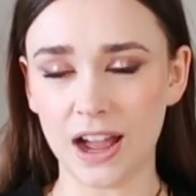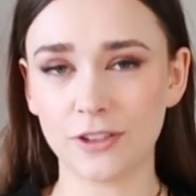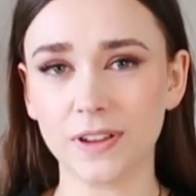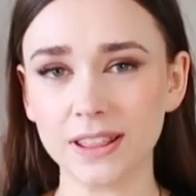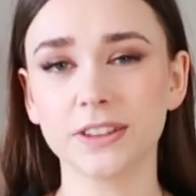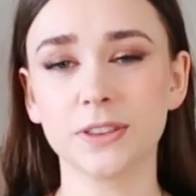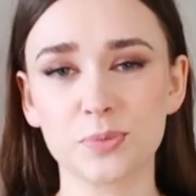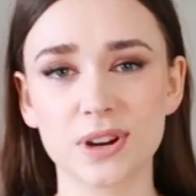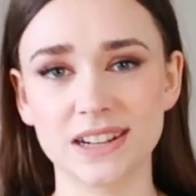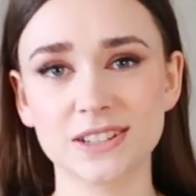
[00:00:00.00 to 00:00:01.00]
I felt like the
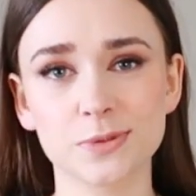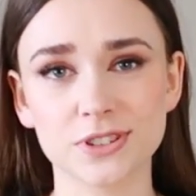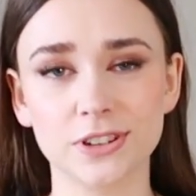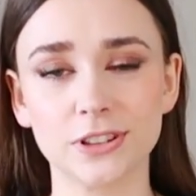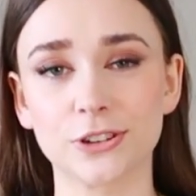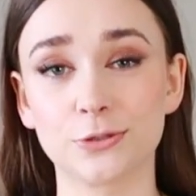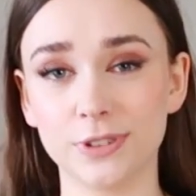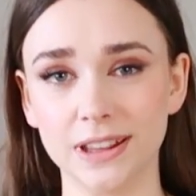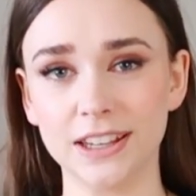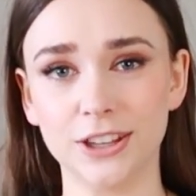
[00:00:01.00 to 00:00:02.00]
print was gonna look
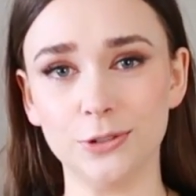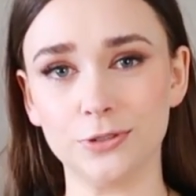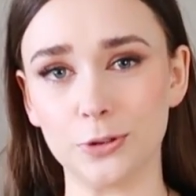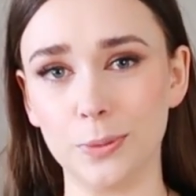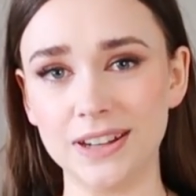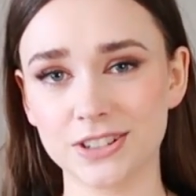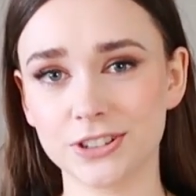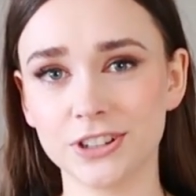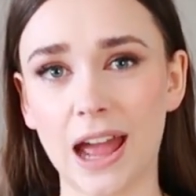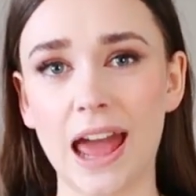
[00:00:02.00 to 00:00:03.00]
really cute for
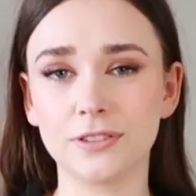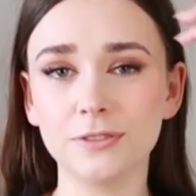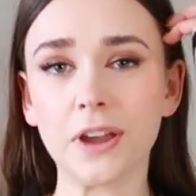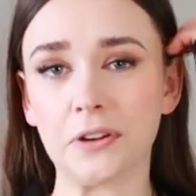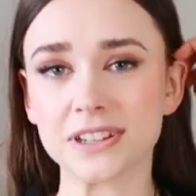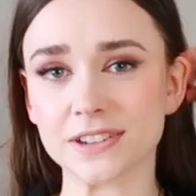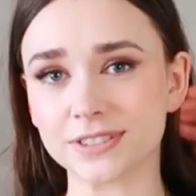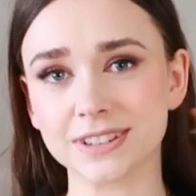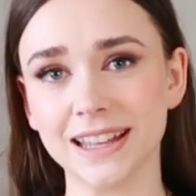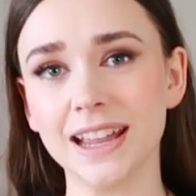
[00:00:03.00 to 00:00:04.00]
winter. I feel very
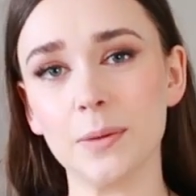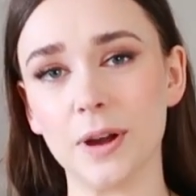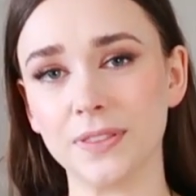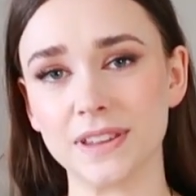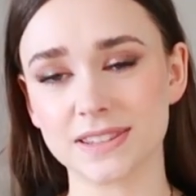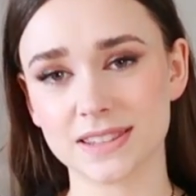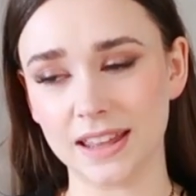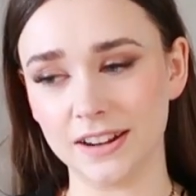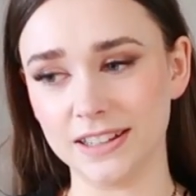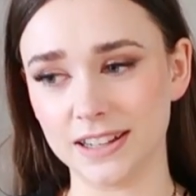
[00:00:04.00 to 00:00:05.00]
differently about this
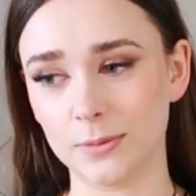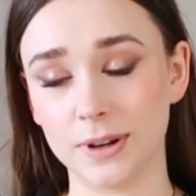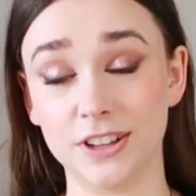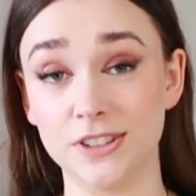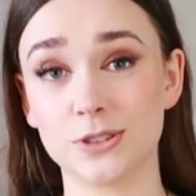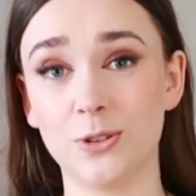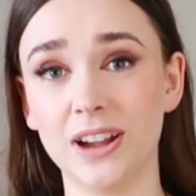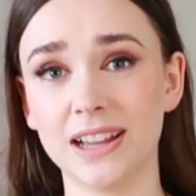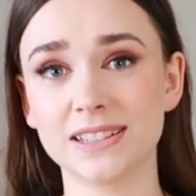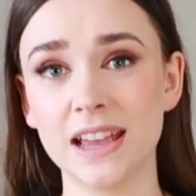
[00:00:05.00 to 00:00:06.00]
than I did when I
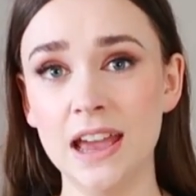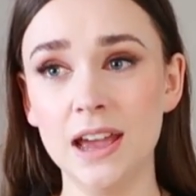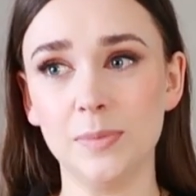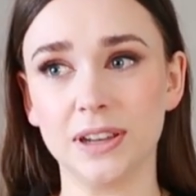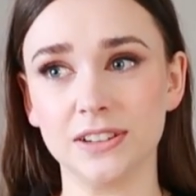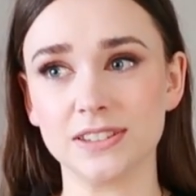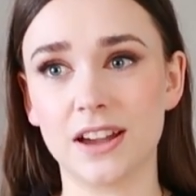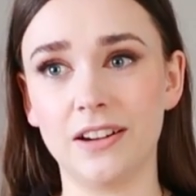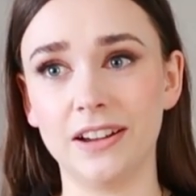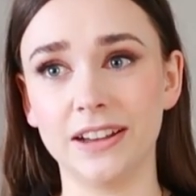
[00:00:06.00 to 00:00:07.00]
saw it, because
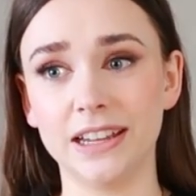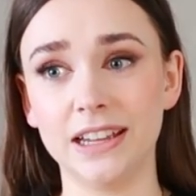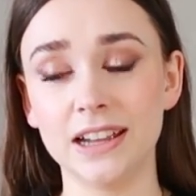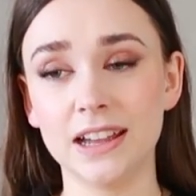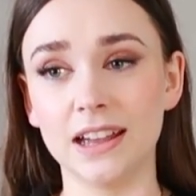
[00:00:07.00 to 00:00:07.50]
I